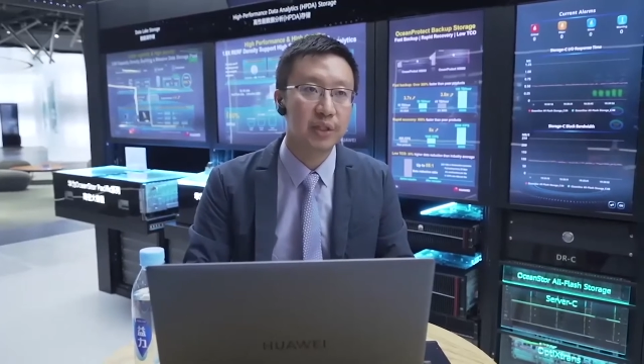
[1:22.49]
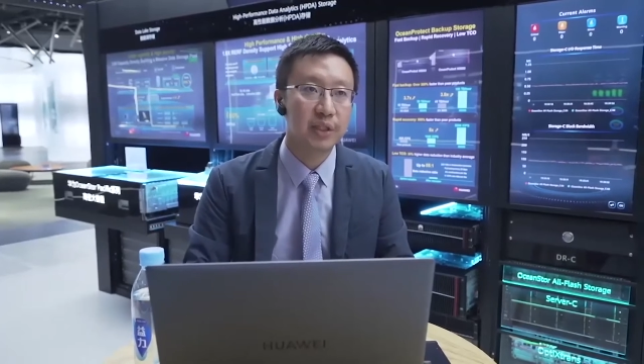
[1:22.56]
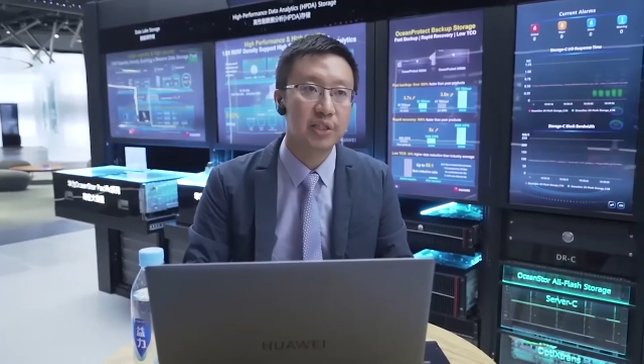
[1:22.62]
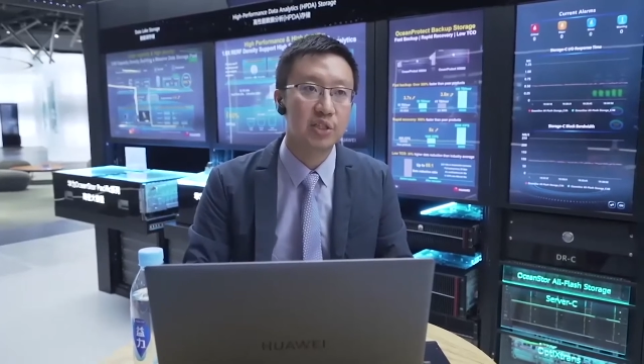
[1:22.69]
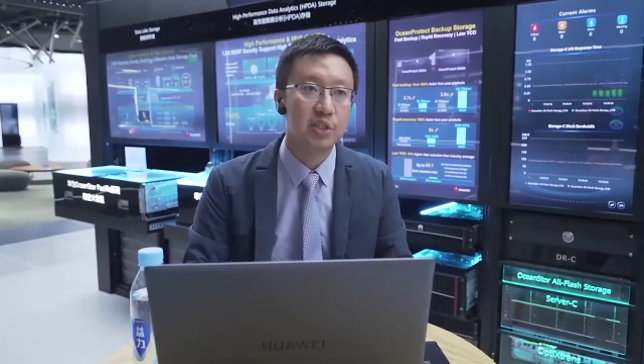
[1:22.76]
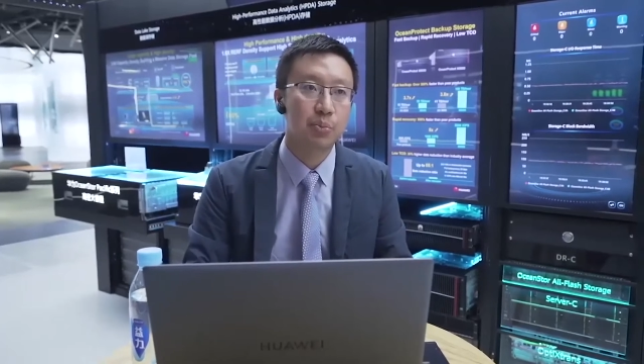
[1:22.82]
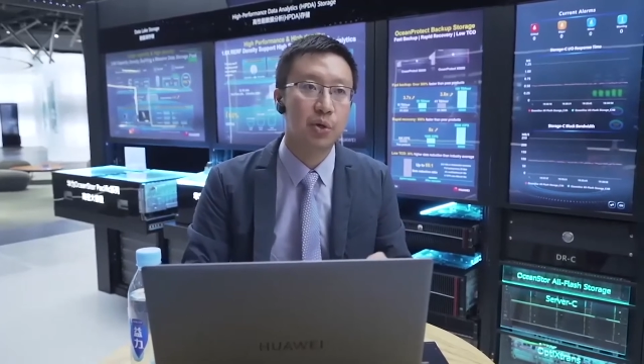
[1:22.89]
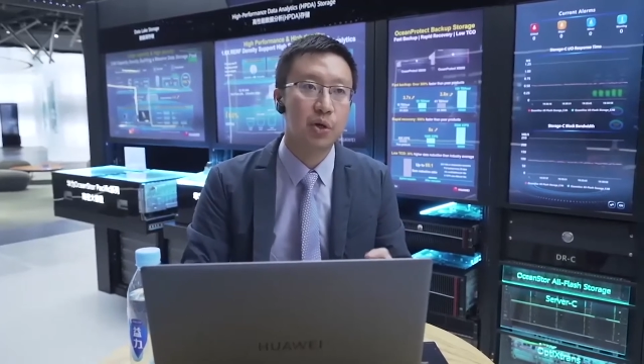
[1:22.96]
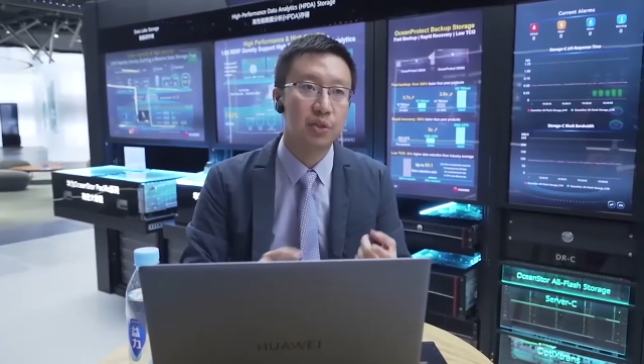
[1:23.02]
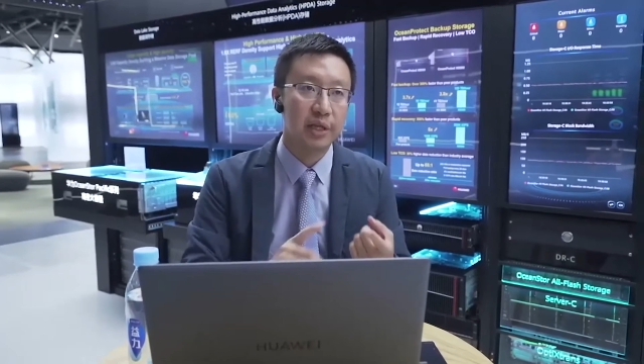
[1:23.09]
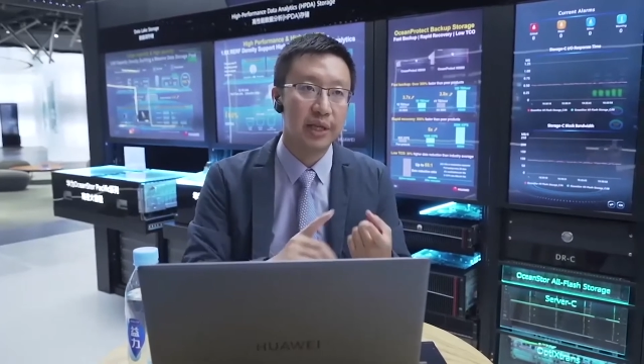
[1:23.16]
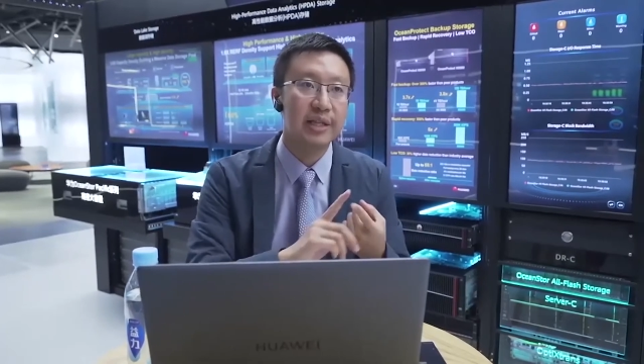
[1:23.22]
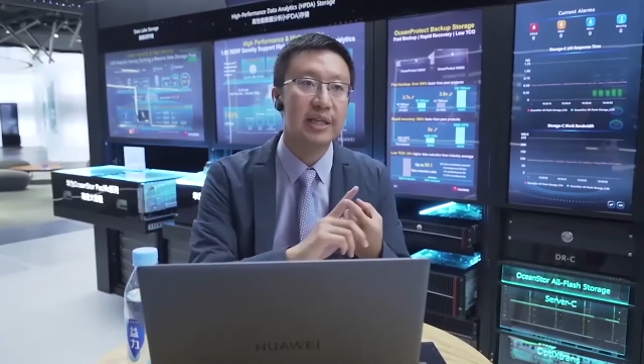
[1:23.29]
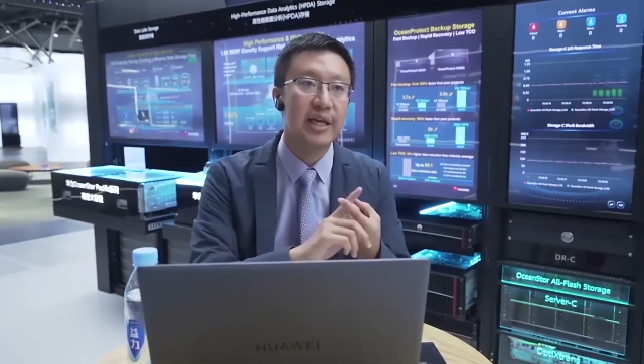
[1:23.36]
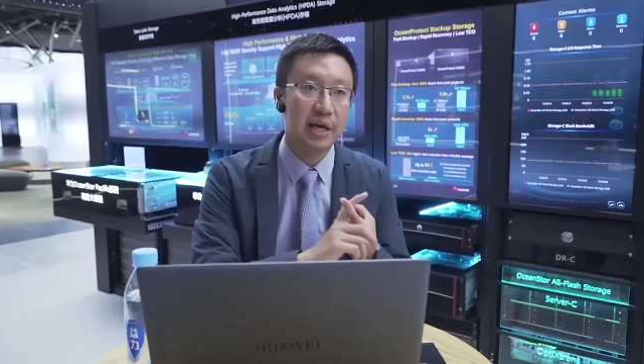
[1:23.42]
It can support
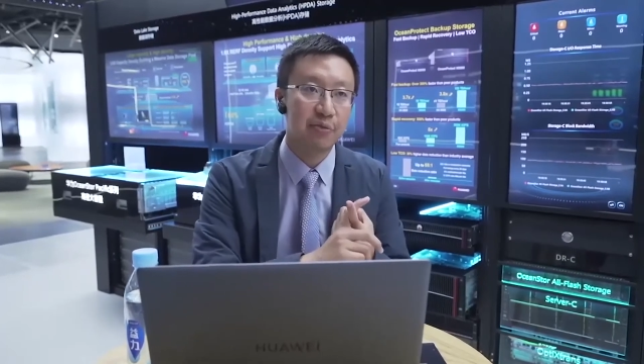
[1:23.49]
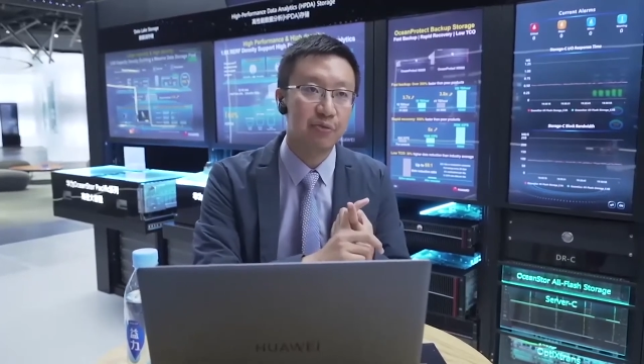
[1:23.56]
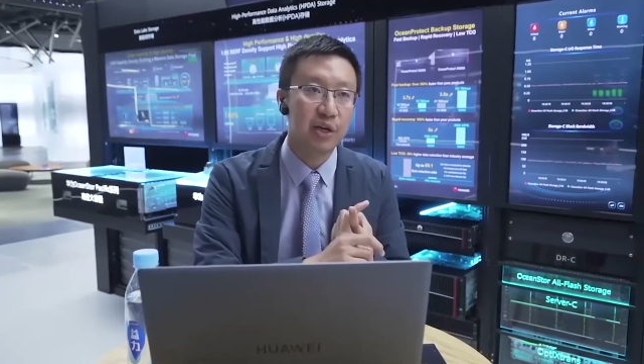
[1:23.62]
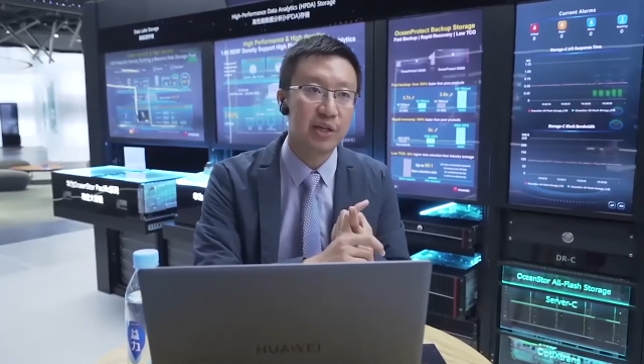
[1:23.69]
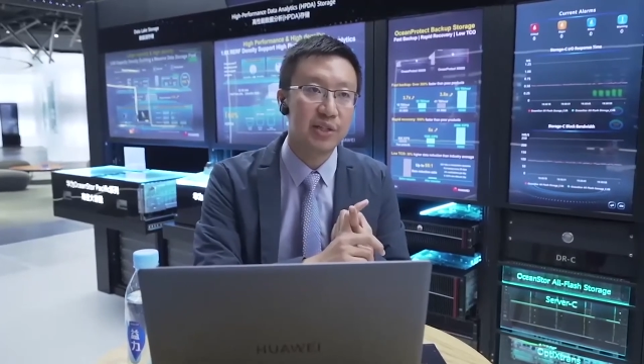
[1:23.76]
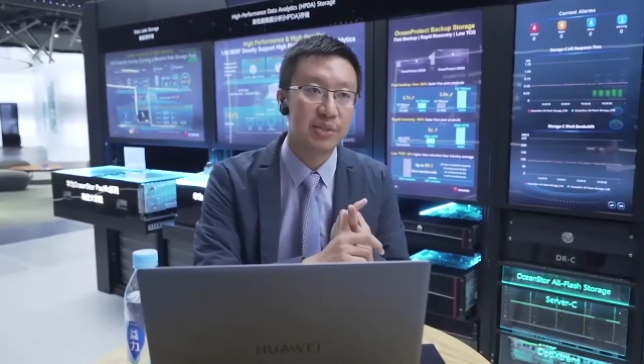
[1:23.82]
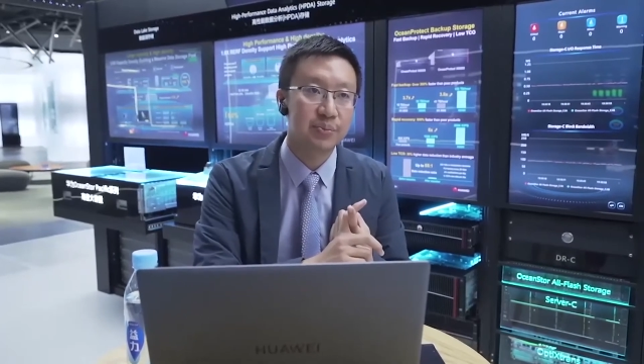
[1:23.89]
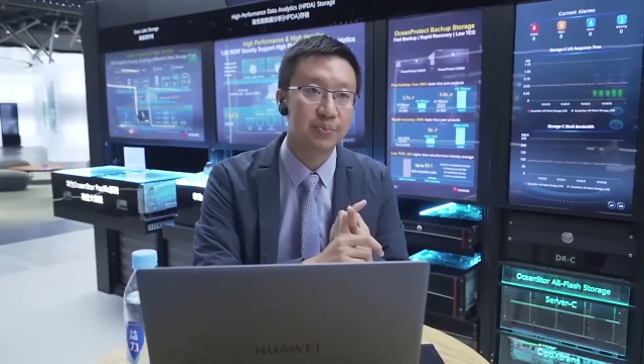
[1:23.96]
NFS.